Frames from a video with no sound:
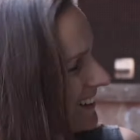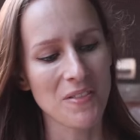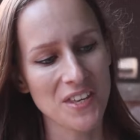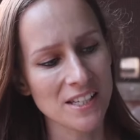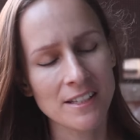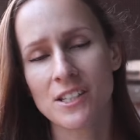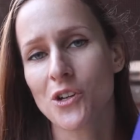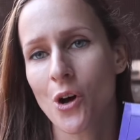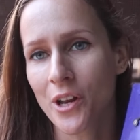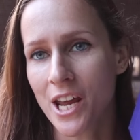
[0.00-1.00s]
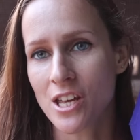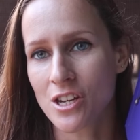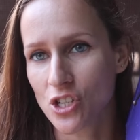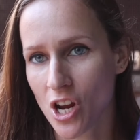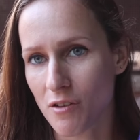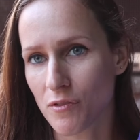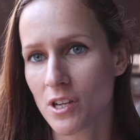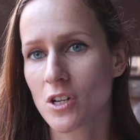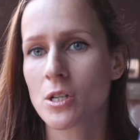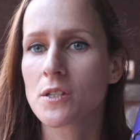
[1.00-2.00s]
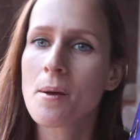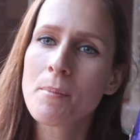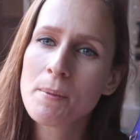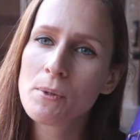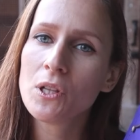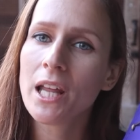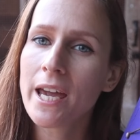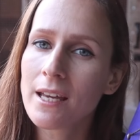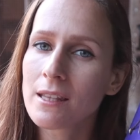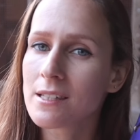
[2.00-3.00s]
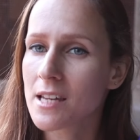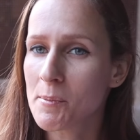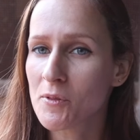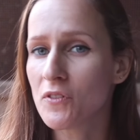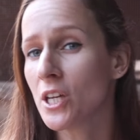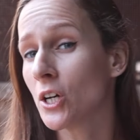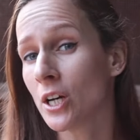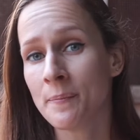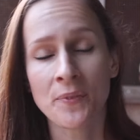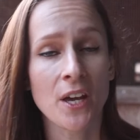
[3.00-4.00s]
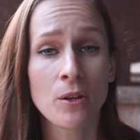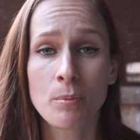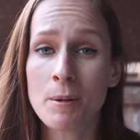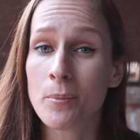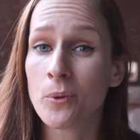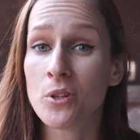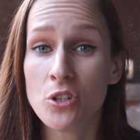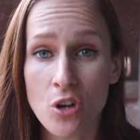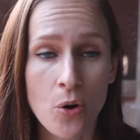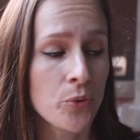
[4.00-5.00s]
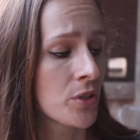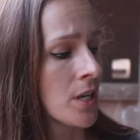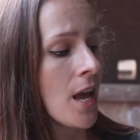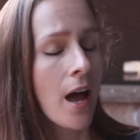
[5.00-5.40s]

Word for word: But this is called a J feeder. Some people like this type of feeder, other people don't.